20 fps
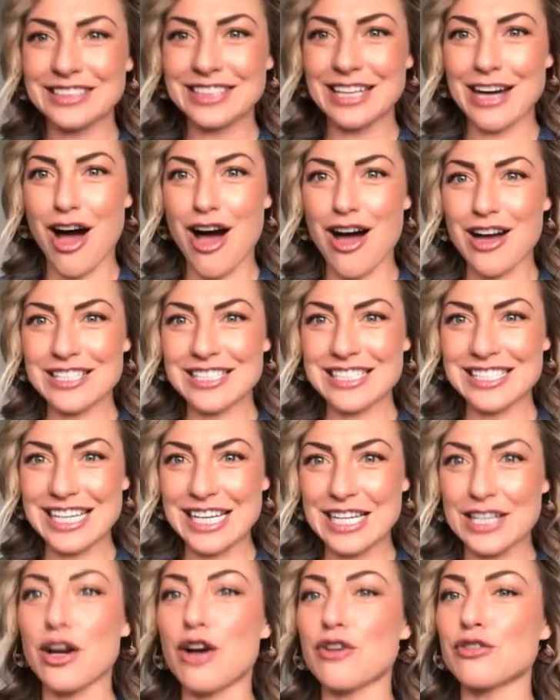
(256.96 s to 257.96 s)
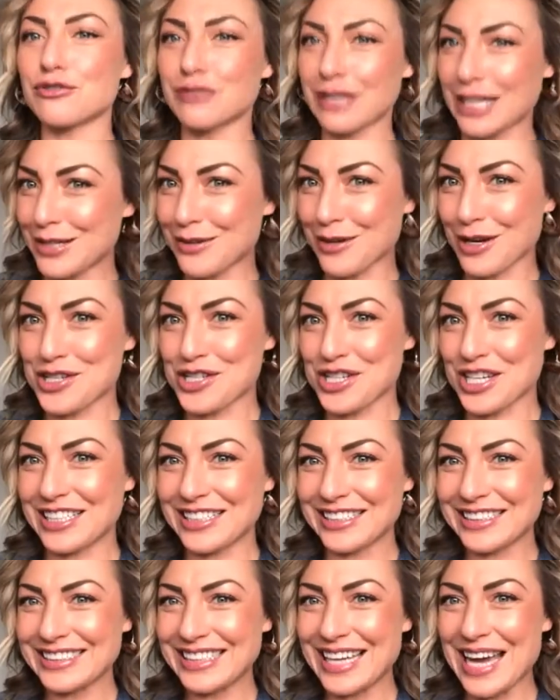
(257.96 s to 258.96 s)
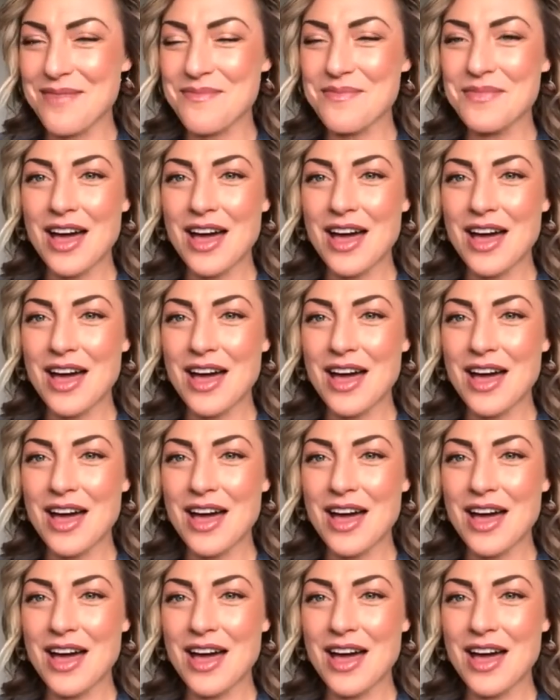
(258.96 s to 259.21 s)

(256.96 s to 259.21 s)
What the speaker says: oxidative, great question. Yeah.